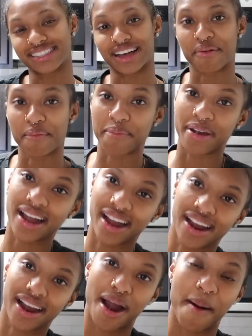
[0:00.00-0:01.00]
I'm
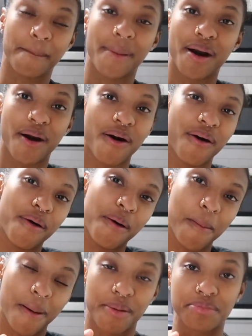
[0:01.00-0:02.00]
back. I'm
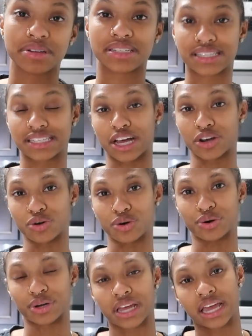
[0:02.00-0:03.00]
home. I'm
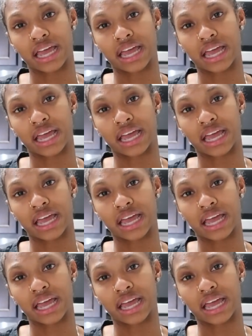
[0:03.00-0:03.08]
settled.